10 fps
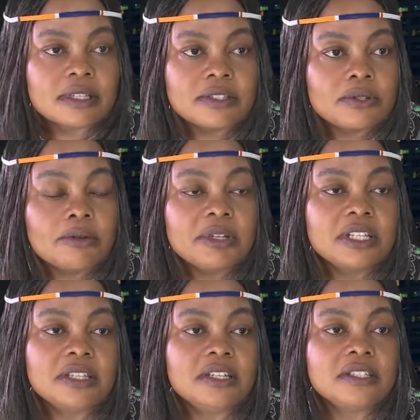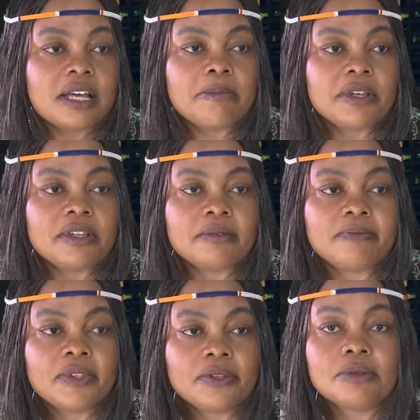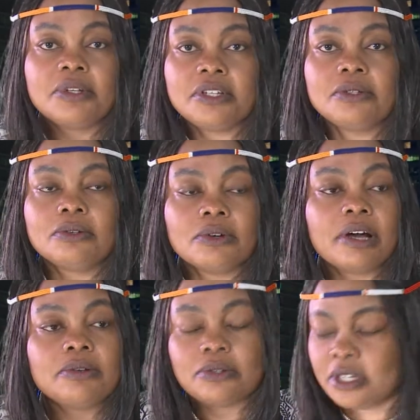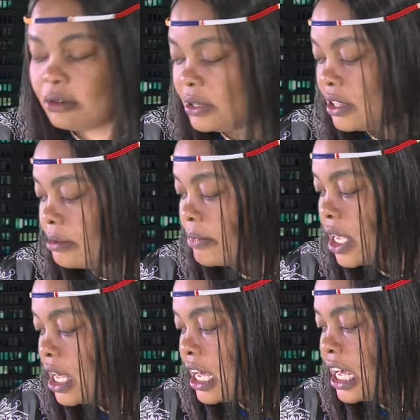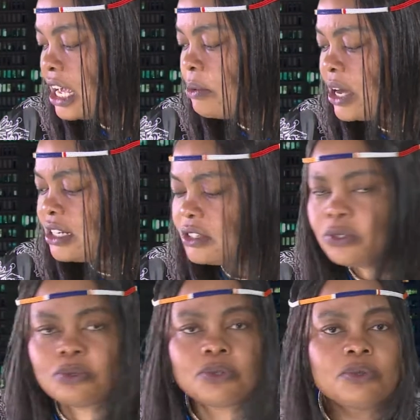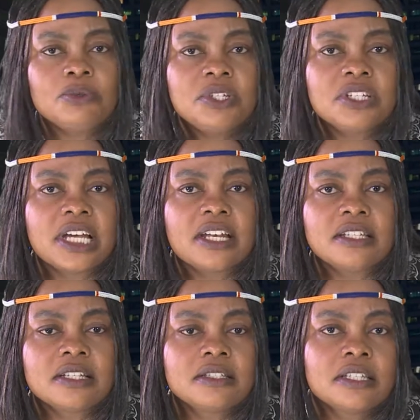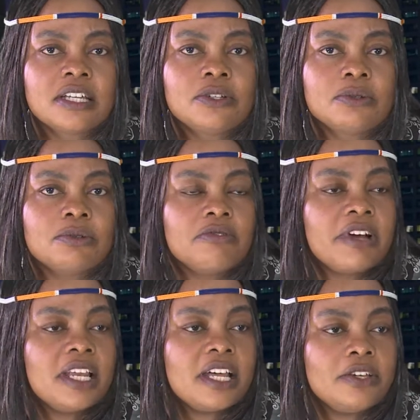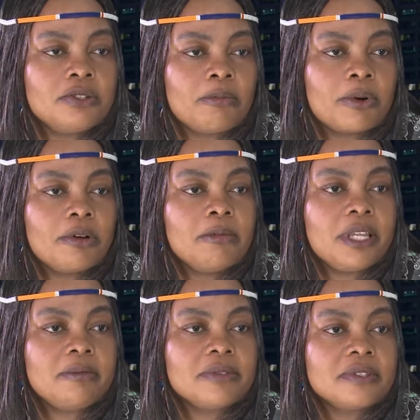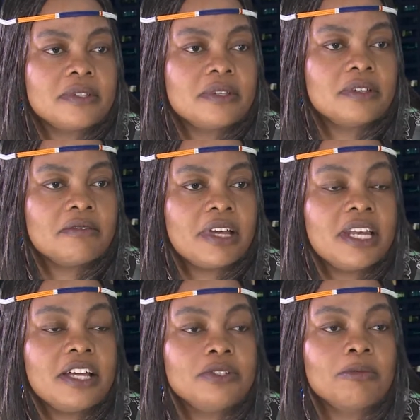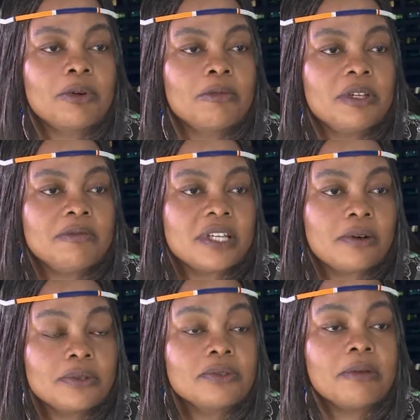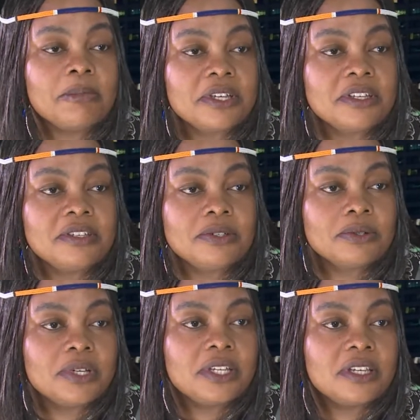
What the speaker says: so many things happening. So we need to know how to deal with them. I want us to switch and just get to financial problems. Financial problems are also a big issue